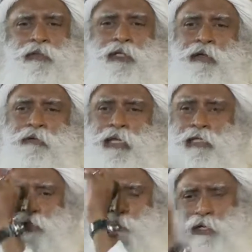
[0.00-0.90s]
They will
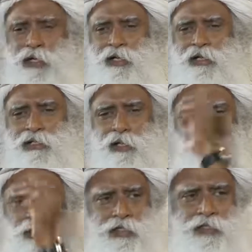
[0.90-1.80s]
either bury us or
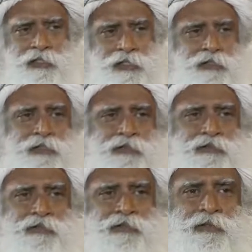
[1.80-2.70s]
burn us.
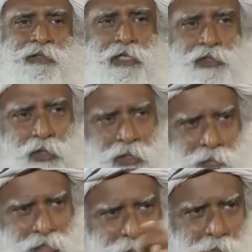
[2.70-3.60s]
That's all
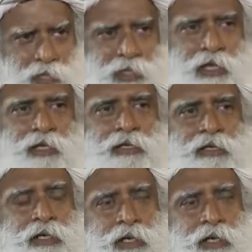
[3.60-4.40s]
will happen in the end.